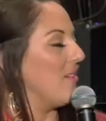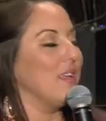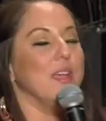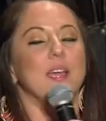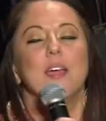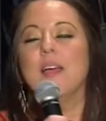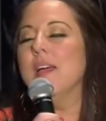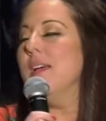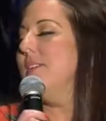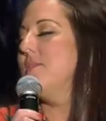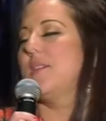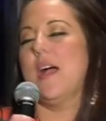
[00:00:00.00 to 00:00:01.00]
out.
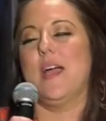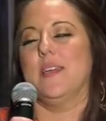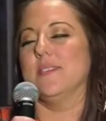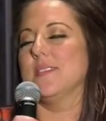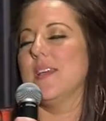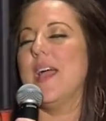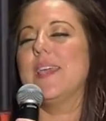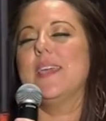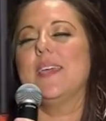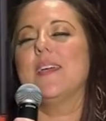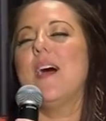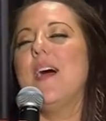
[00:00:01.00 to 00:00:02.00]
You guys, I
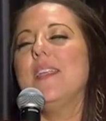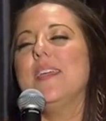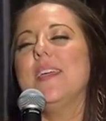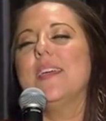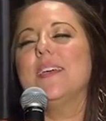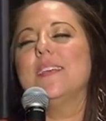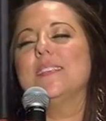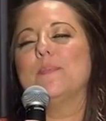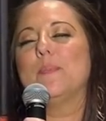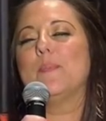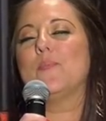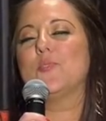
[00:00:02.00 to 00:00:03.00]
God
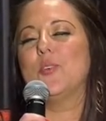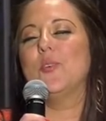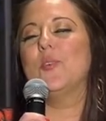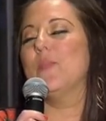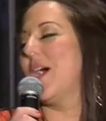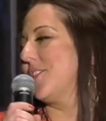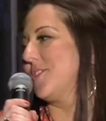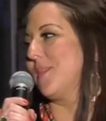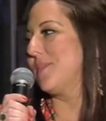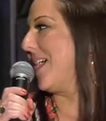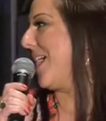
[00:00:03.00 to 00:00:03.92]
is too much